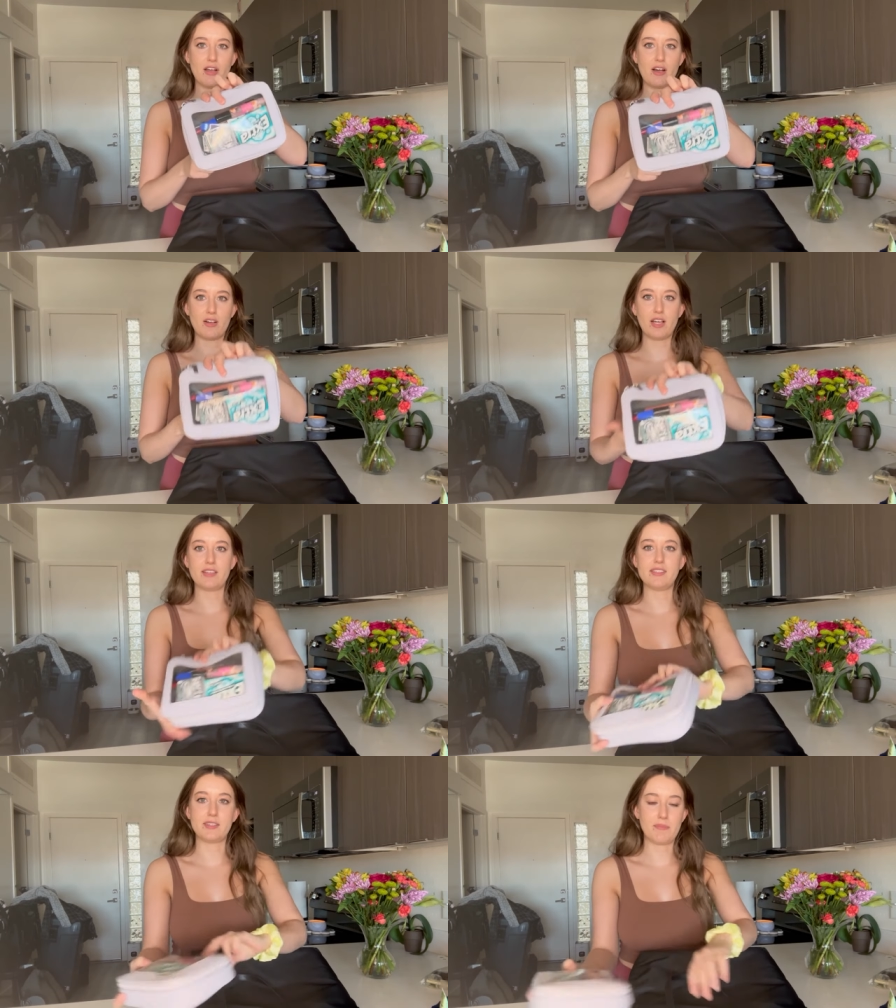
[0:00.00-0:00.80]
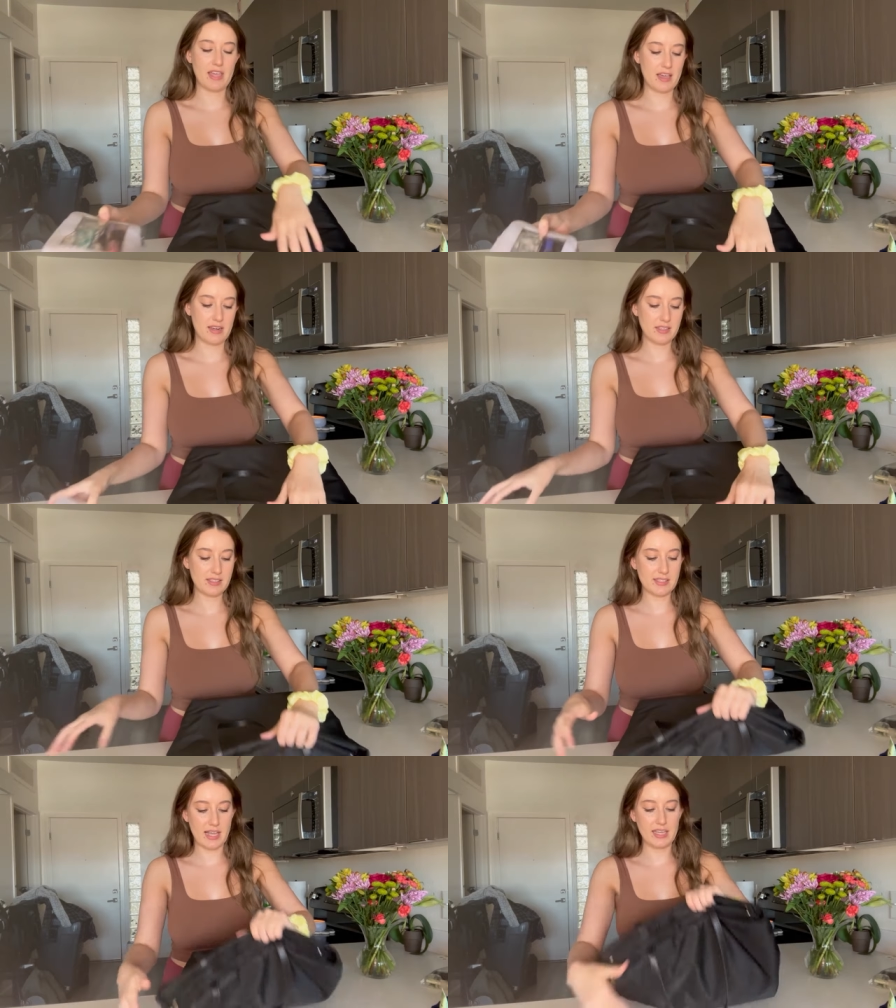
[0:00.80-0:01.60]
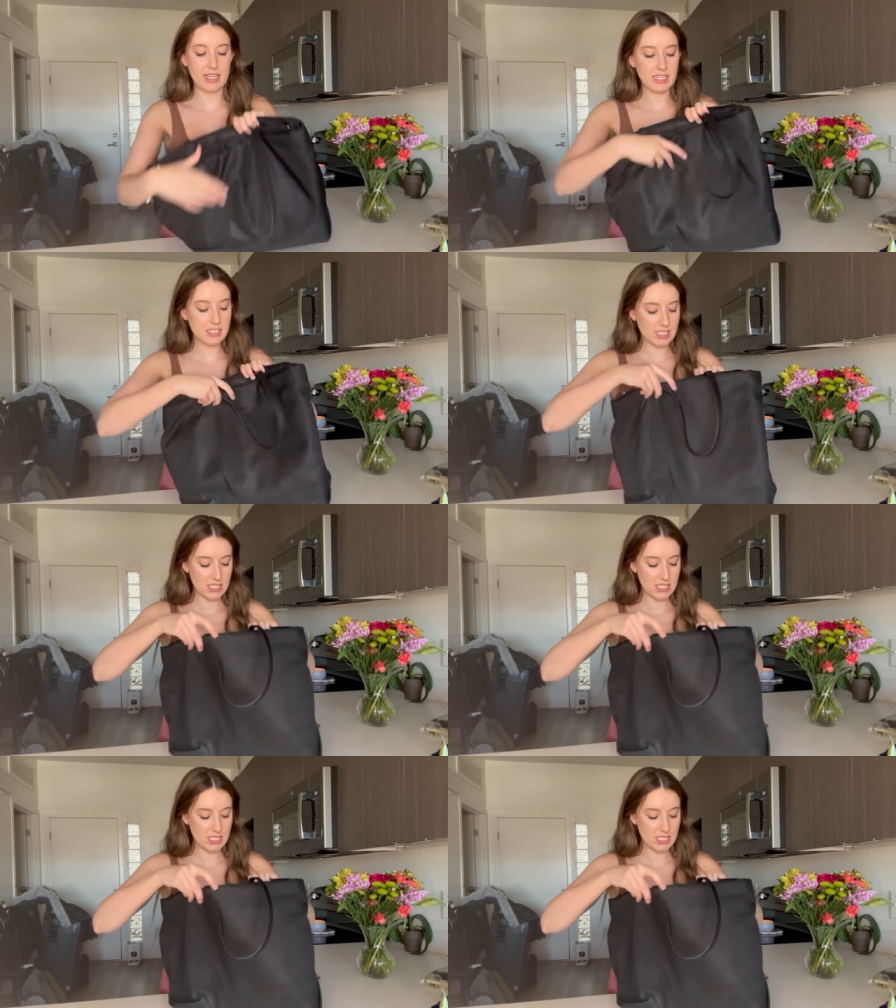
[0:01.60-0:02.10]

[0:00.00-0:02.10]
I'll unzip that in a second